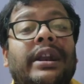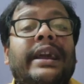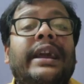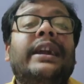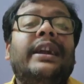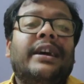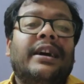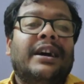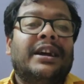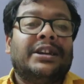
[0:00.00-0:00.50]
the
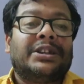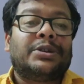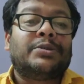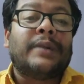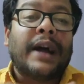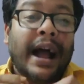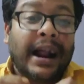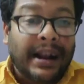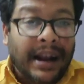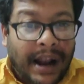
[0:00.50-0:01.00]
readers
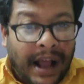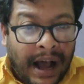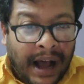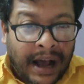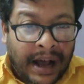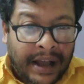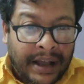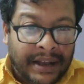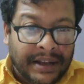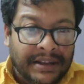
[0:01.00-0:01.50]
to
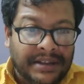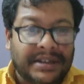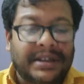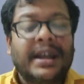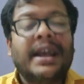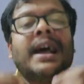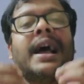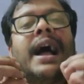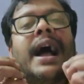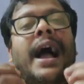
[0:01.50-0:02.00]

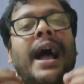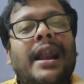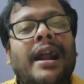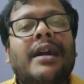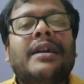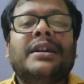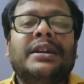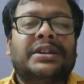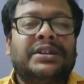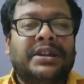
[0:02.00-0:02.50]
analyze and
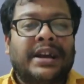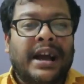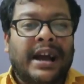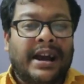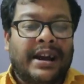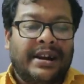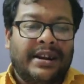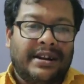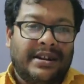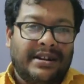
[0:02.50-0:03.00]

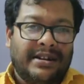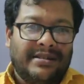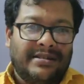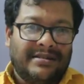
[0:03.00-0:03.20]
understand